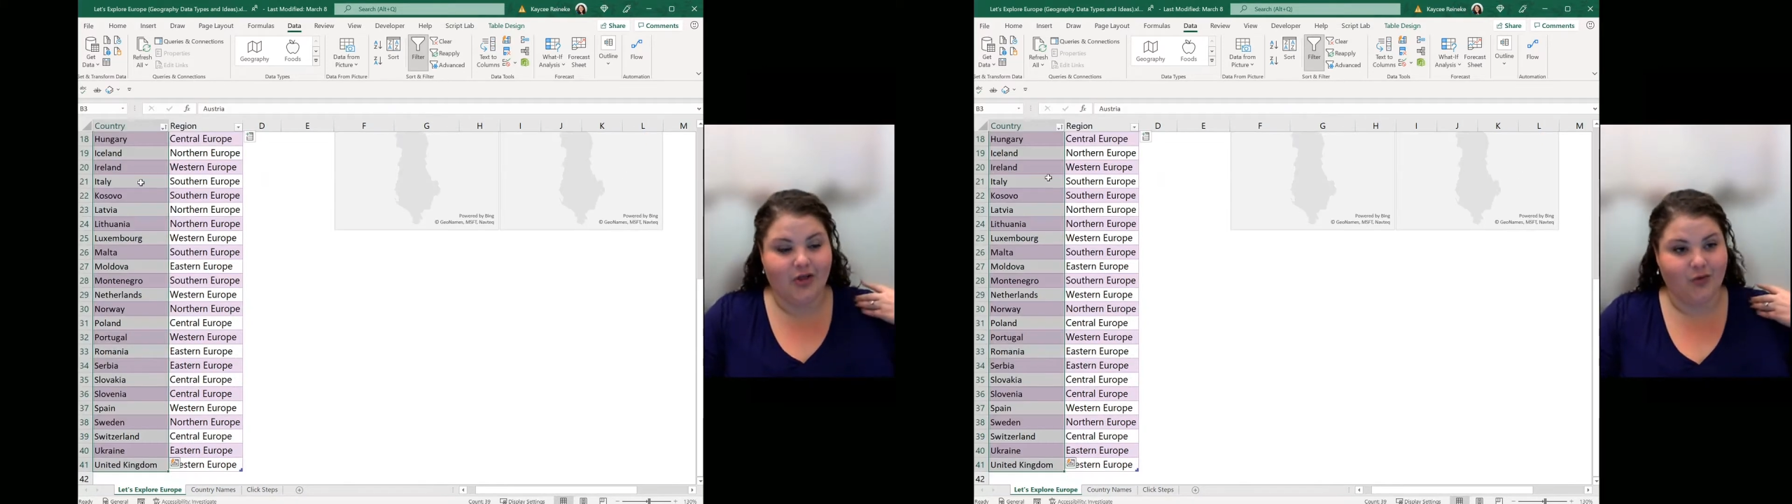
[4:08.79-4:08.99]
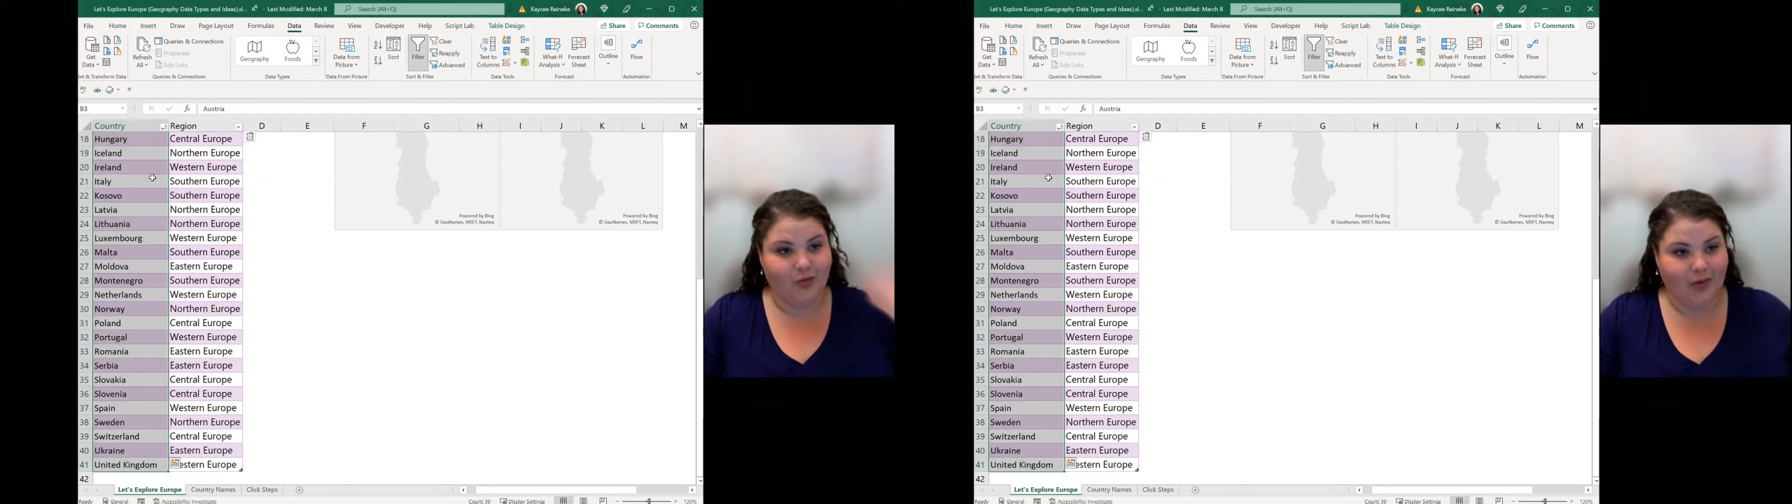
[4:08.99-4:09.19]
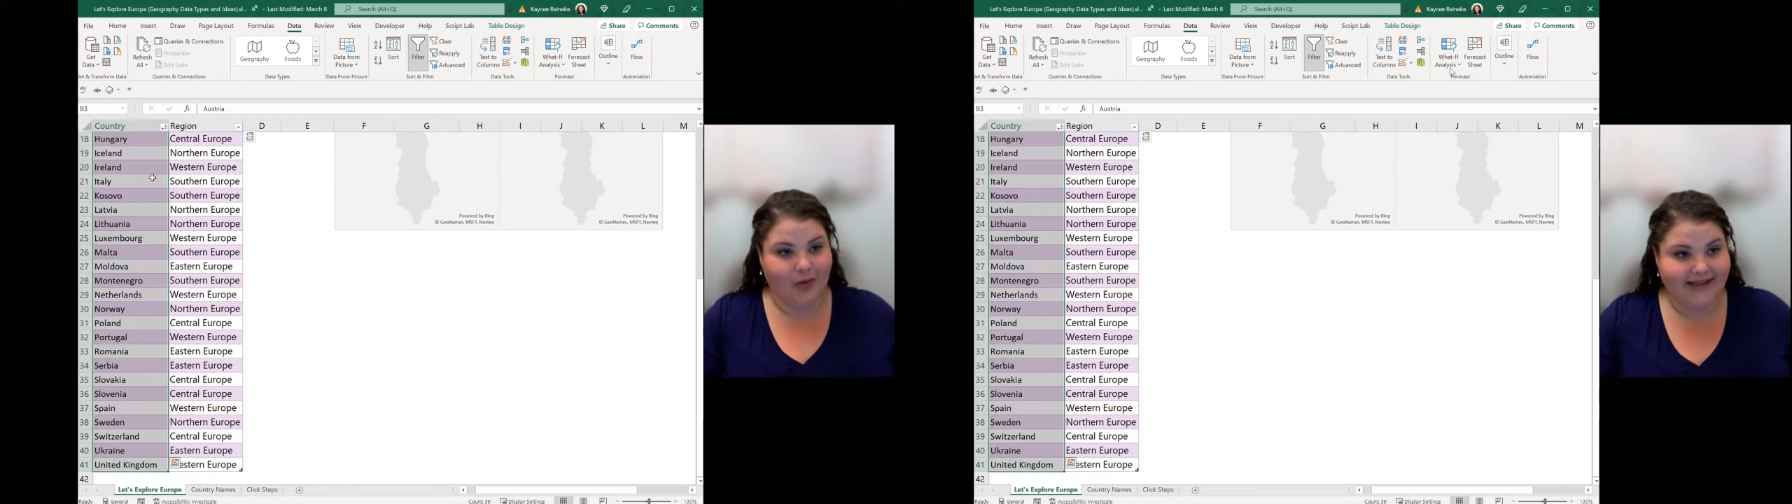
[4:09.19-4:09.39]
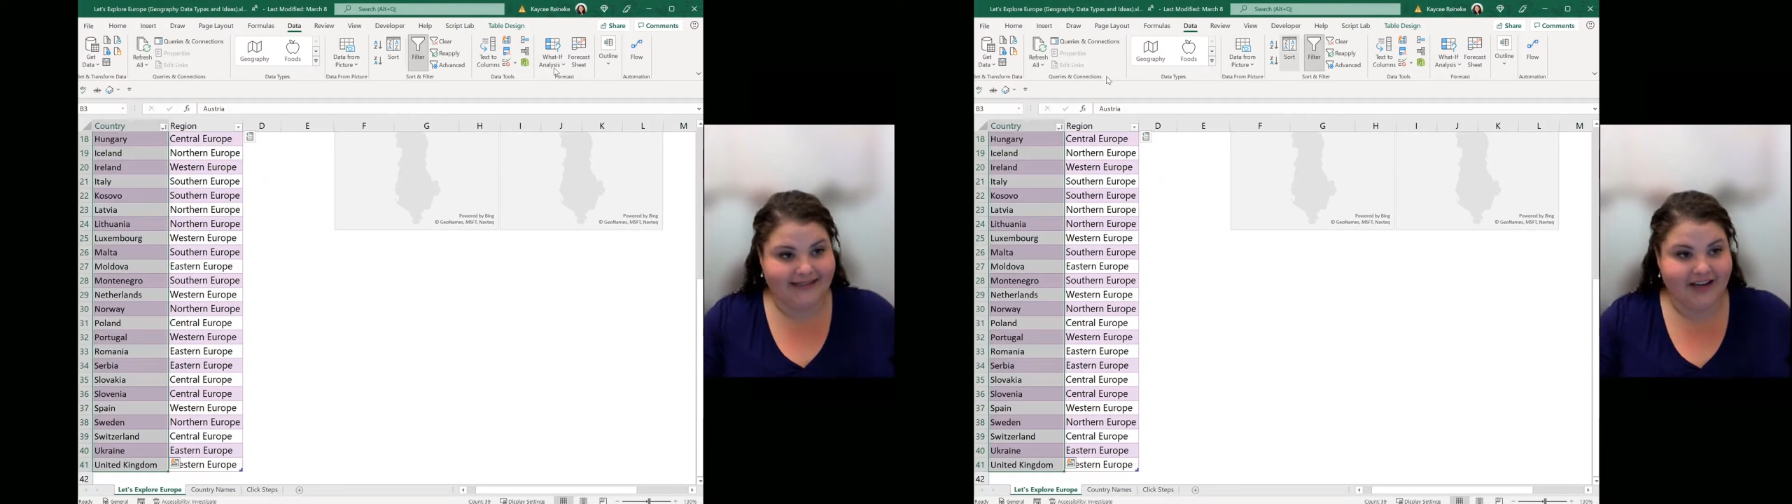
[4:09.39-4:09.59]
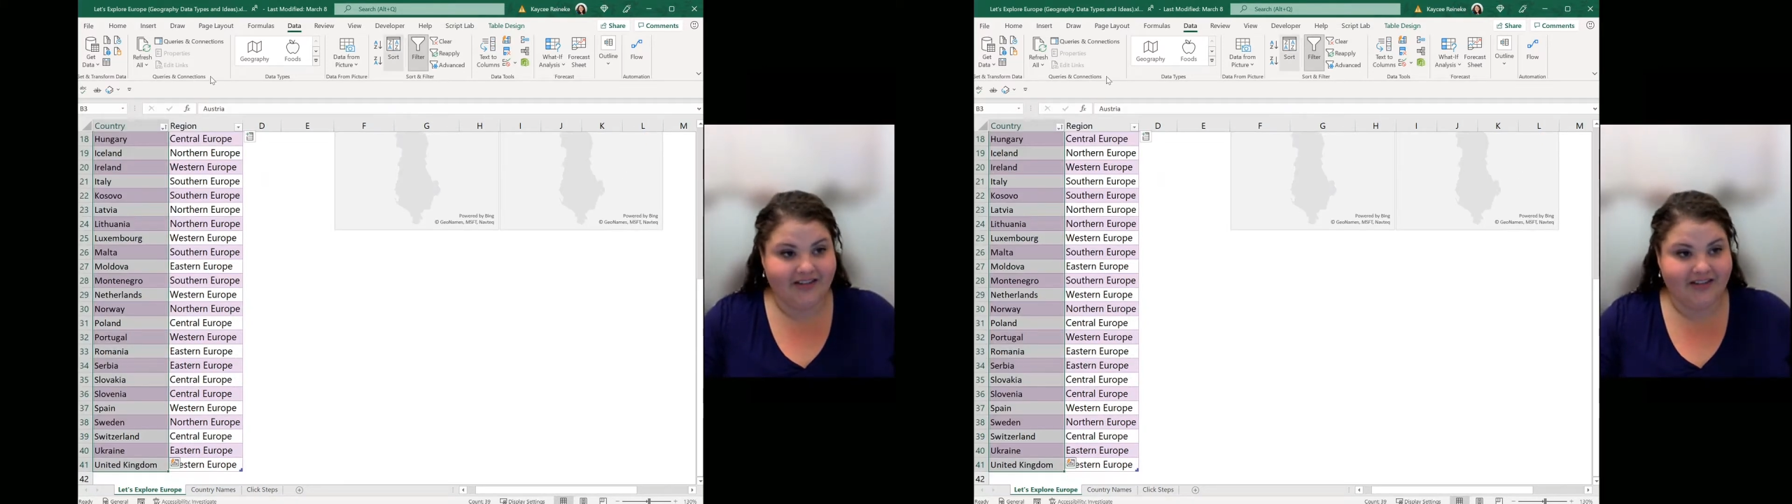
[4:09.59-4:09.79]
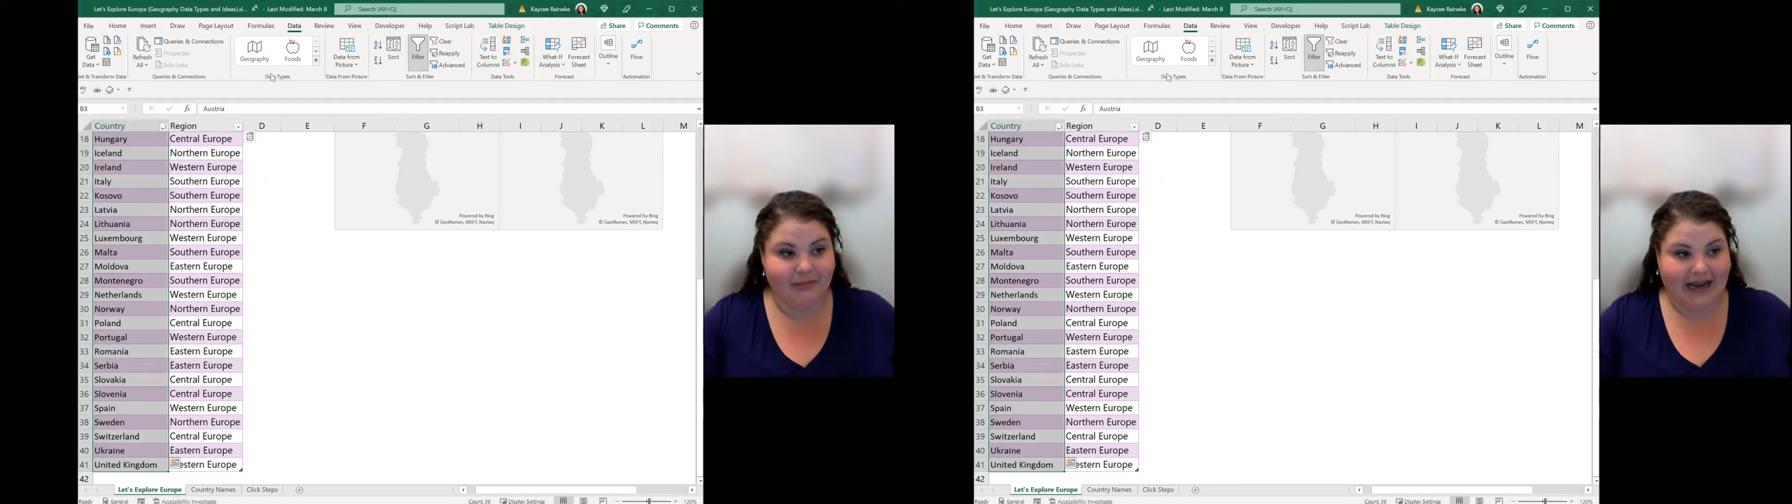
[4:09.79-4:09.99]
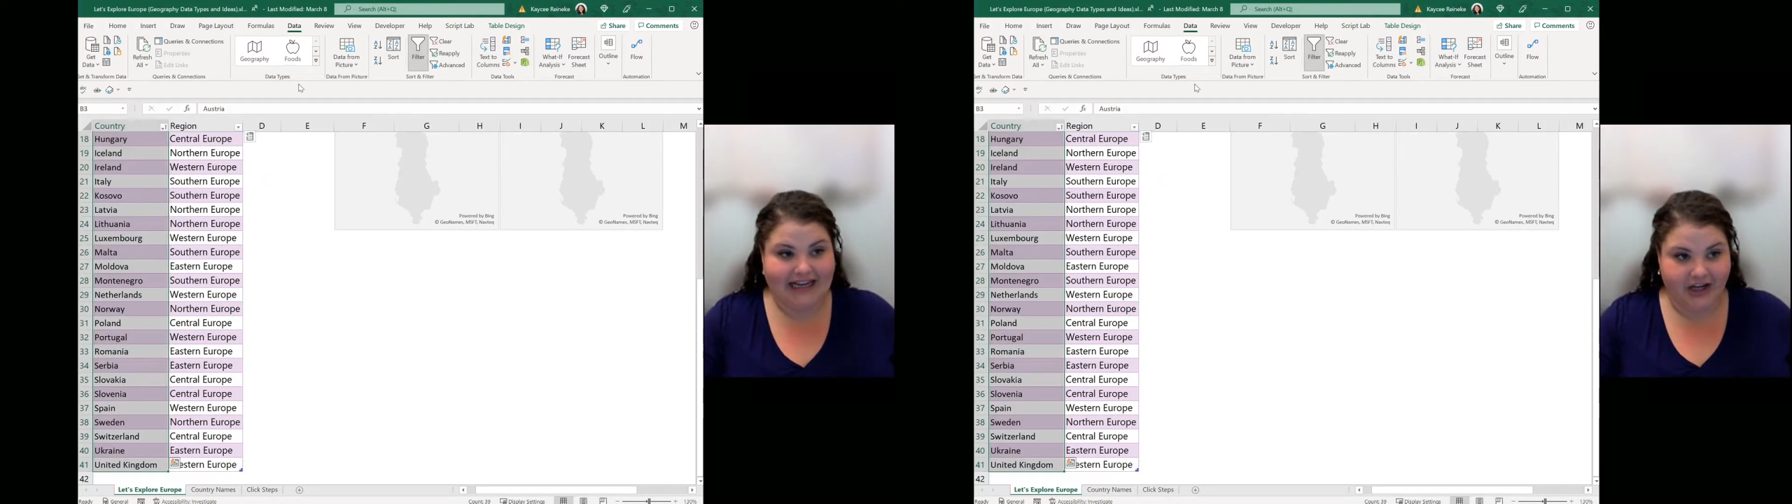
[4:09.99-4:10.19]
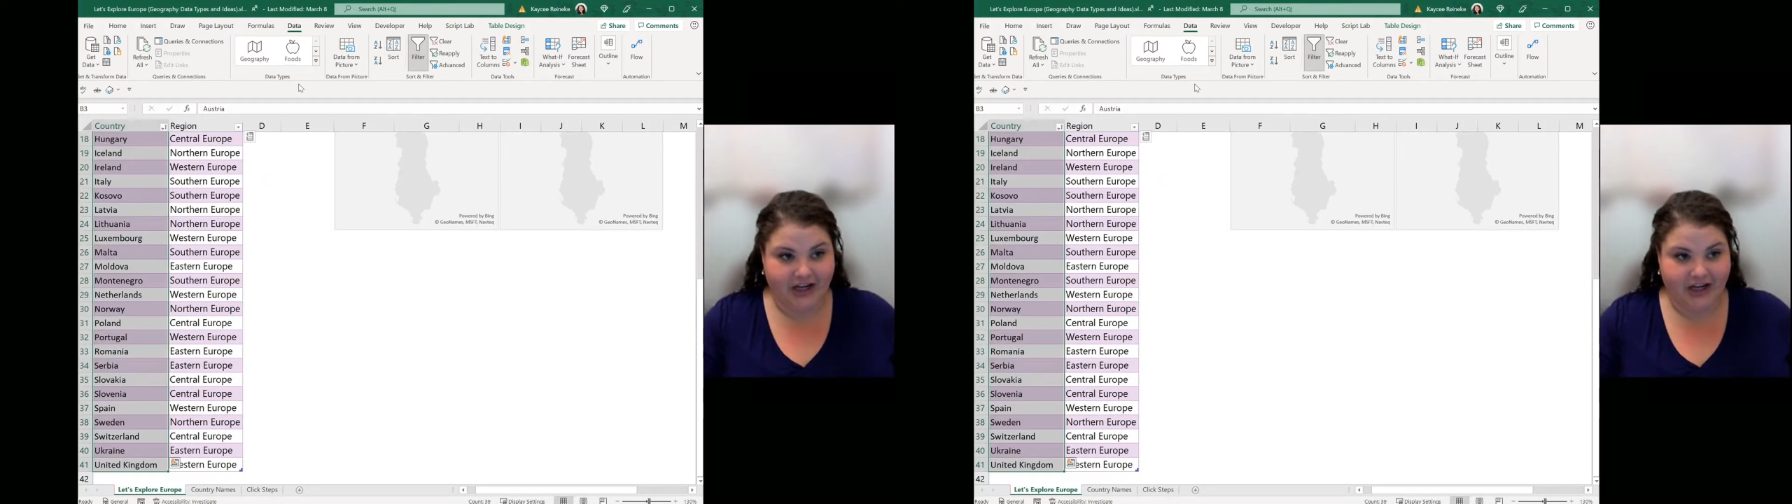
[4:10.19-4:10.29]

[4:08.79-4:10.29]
the rest of my